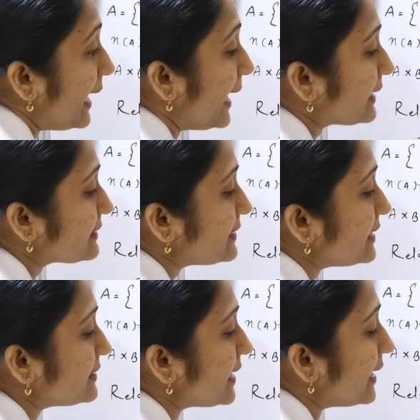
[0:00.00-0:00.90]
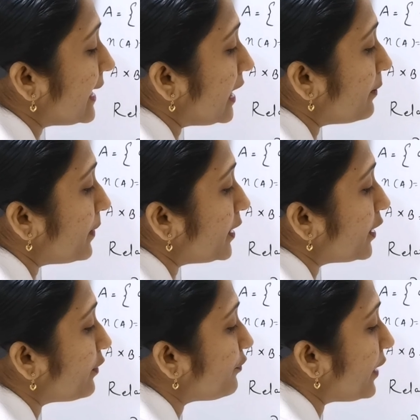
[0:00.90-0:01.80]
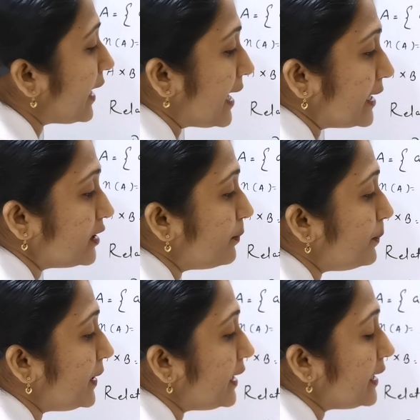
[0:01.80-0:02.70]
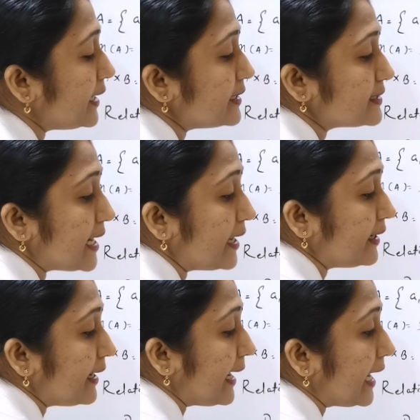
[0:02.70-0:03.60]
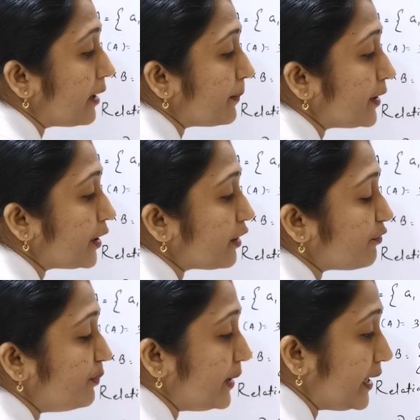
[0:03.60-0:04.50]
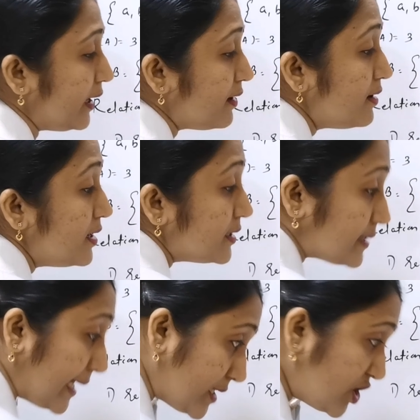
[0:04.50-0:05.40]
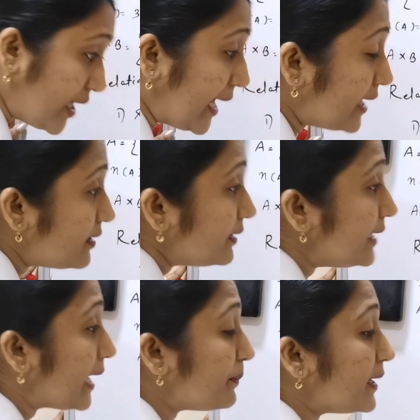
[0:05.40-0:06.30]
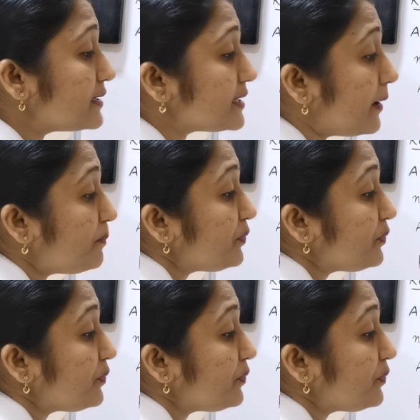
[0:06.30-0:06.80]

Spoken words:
X is an element of A and B is an element of B, such that means